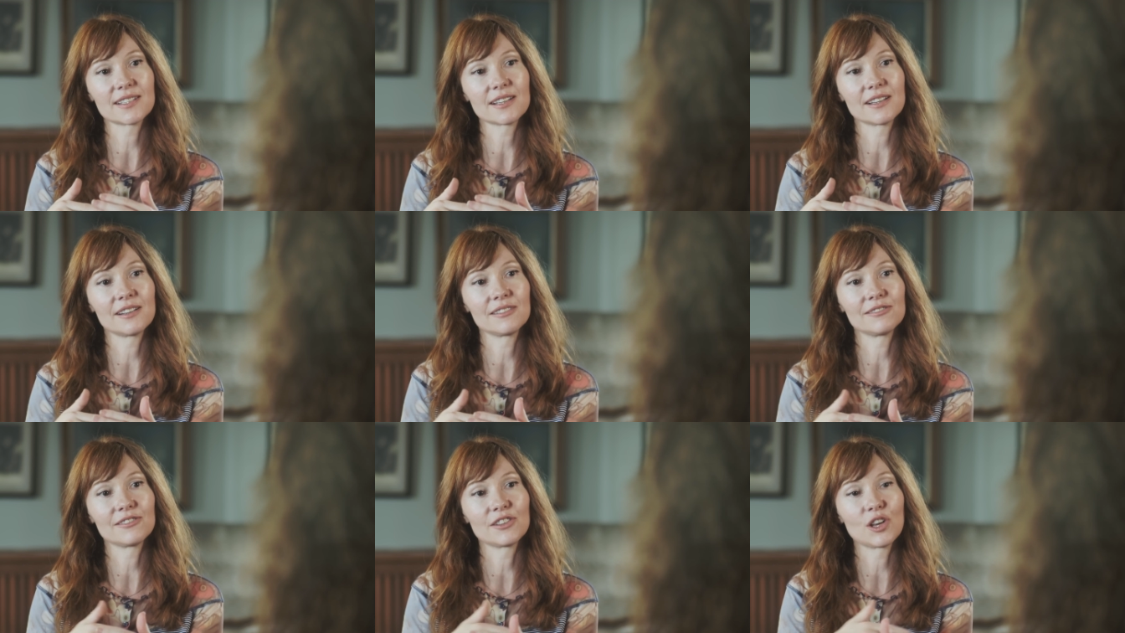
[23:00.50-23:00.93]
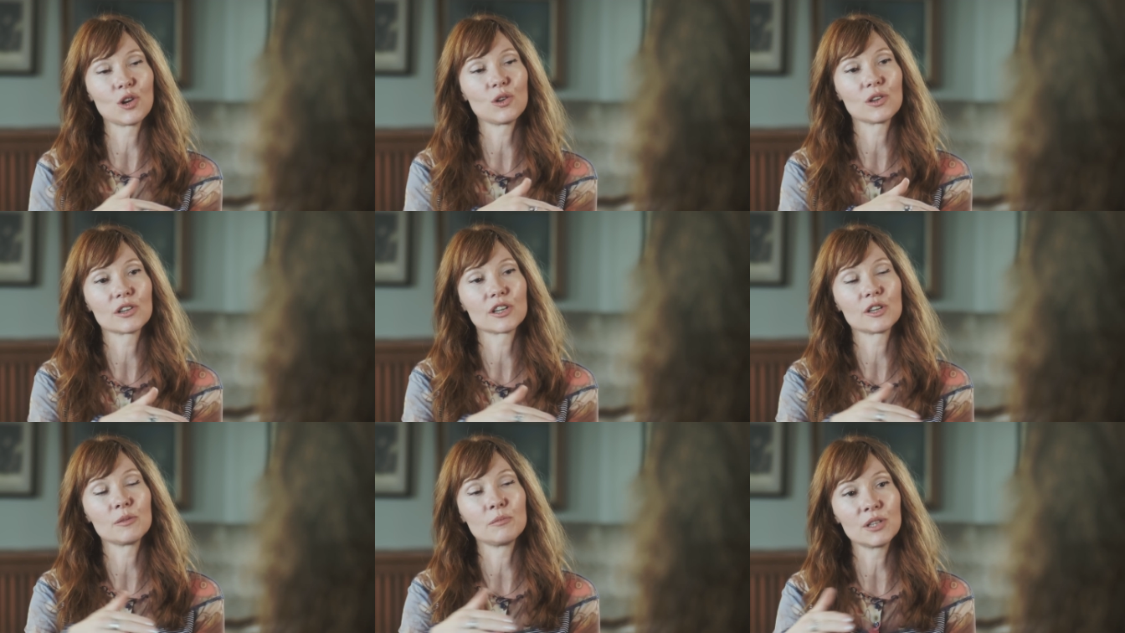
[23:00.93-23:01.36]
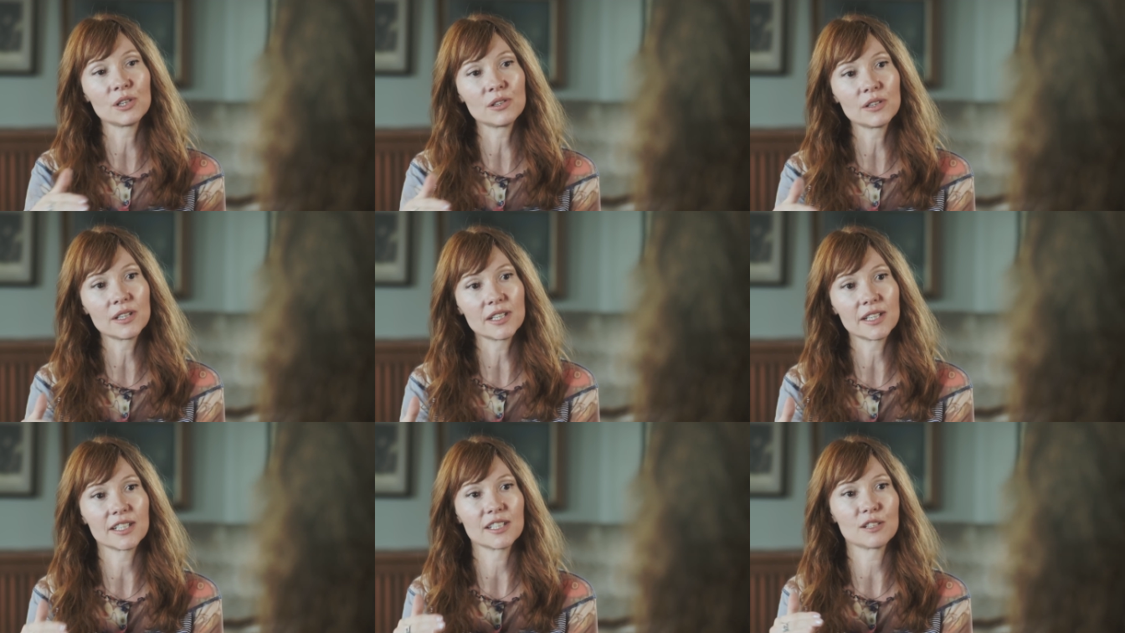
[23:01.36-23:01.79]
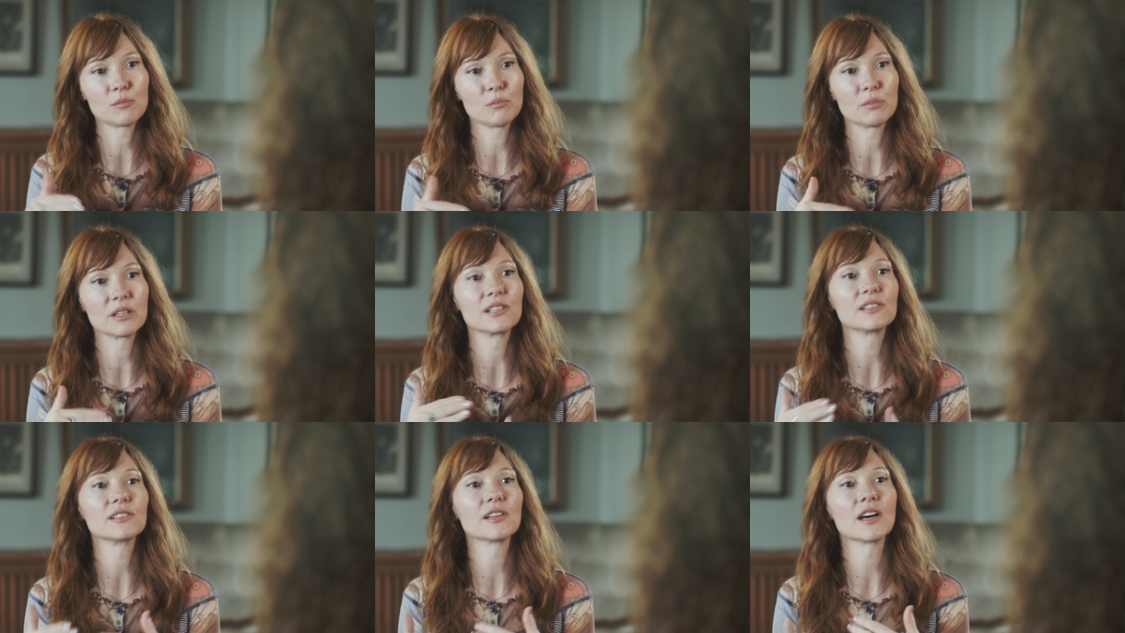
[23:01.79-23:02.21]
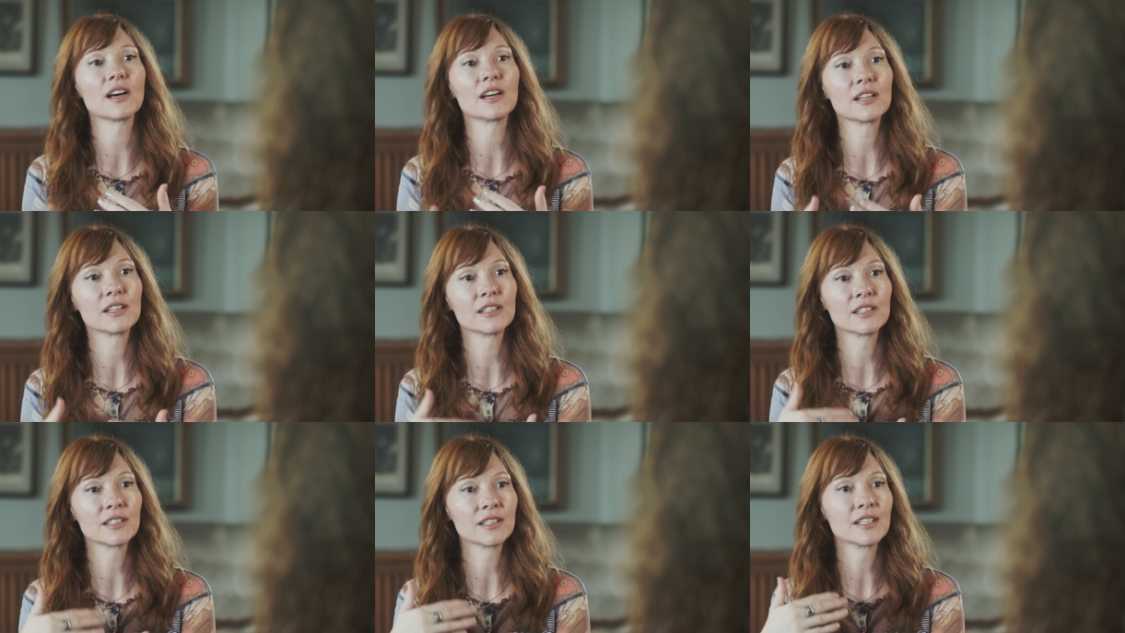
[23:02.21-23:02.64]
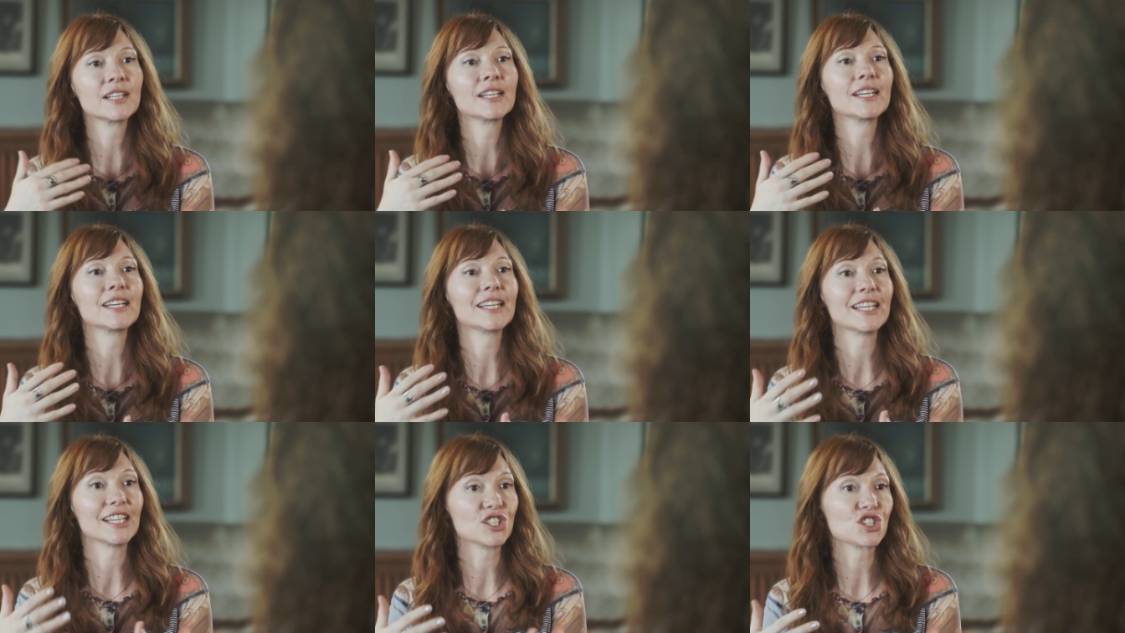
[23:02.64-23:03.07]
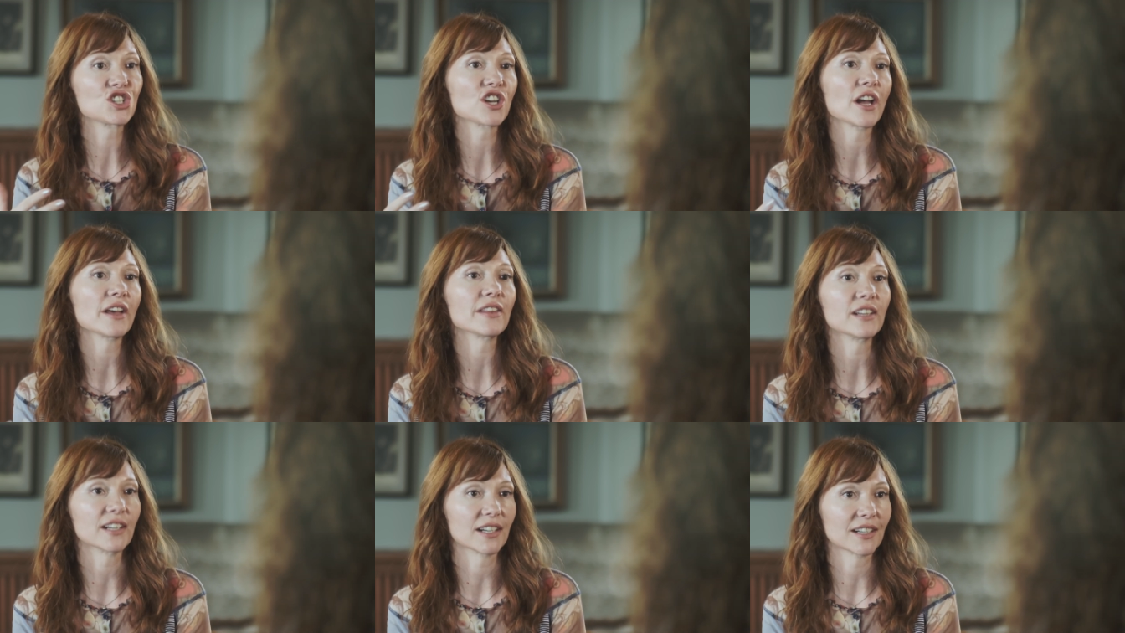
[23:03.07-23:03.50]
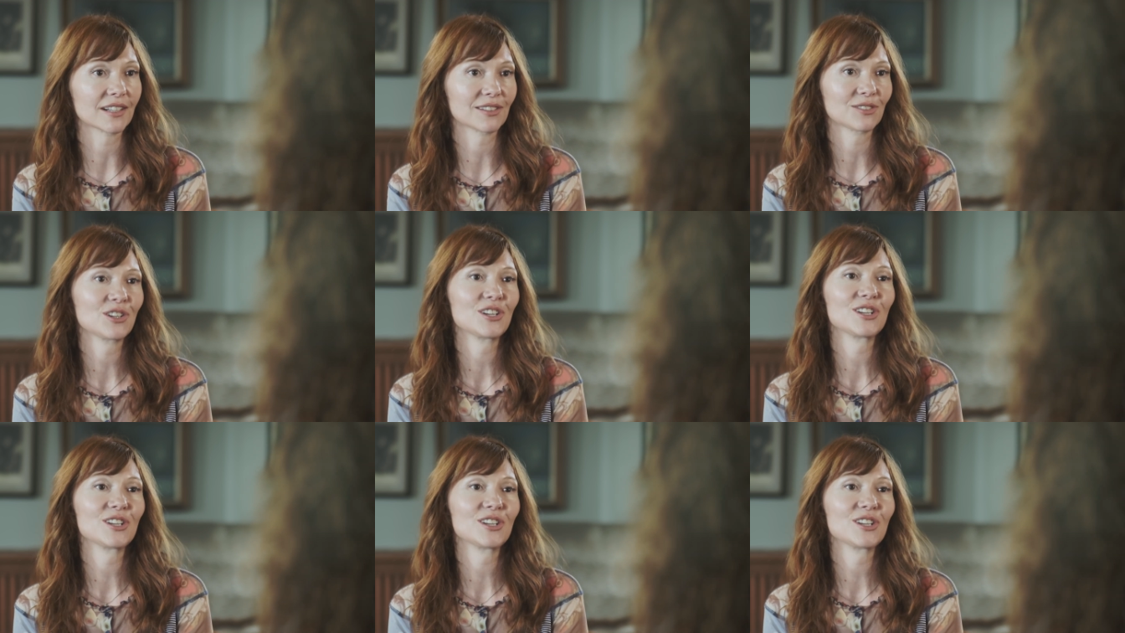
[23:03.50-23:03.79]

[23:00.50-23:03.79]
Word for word: of the whole community to build on each other,